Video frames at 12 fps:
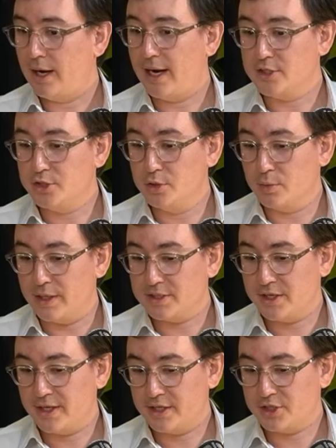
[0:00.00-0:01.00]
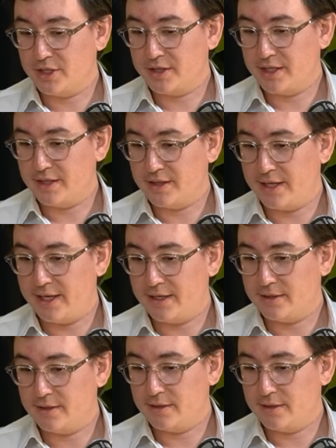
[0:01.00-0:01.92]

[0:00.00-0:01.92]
I do, right? So I actually think that